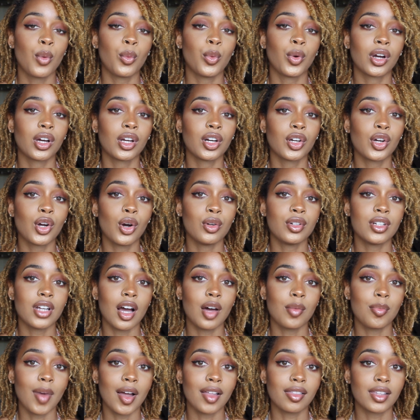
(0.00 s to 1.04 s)
we're going to go
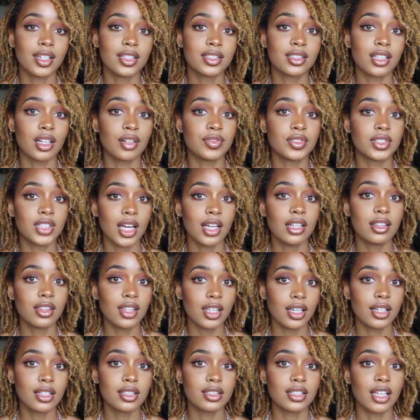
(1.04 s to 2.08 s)
down my list of 10
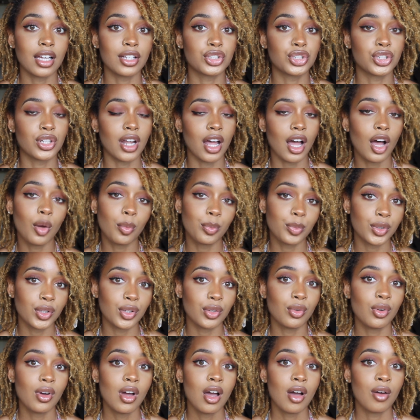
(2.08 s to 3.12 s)
things that should help
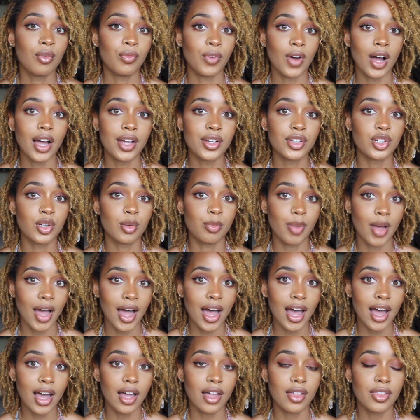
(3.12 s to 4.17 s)
you find your
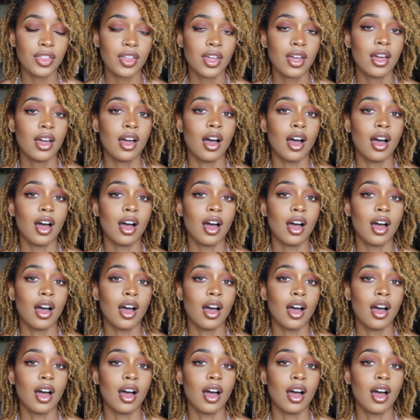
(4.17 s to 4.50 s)
path,